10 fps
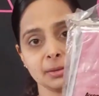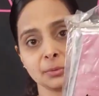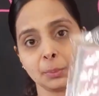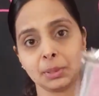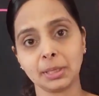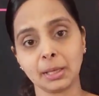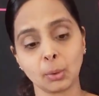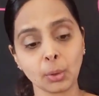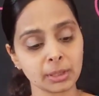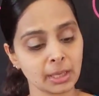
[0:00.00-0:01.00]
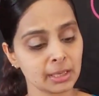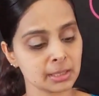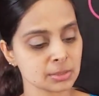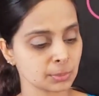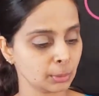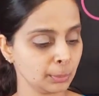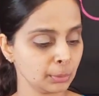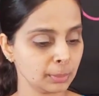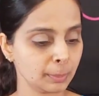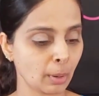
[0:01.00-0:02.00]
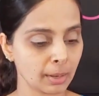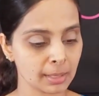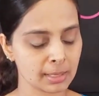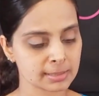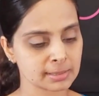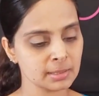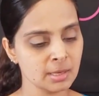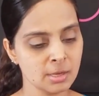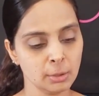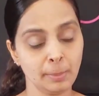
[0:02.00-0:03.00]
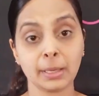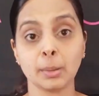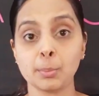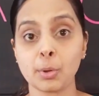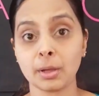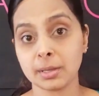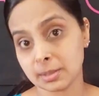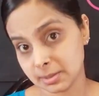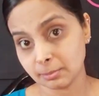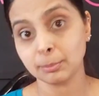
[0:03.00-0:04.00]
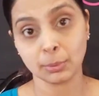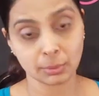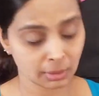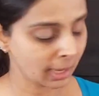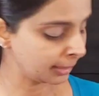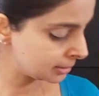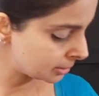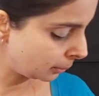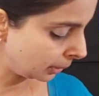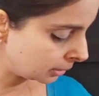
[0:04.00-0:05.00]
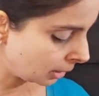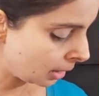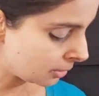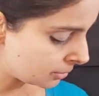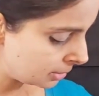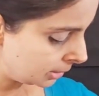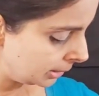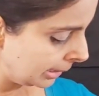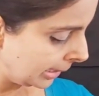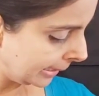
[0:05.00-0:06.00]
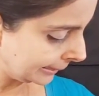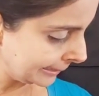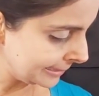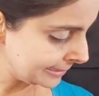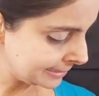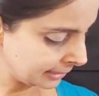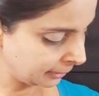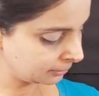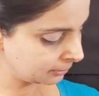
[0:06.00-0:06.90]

if you want to get organized with your beauty products, your makeup products, Beauty Caddy is the way to go. Let's see.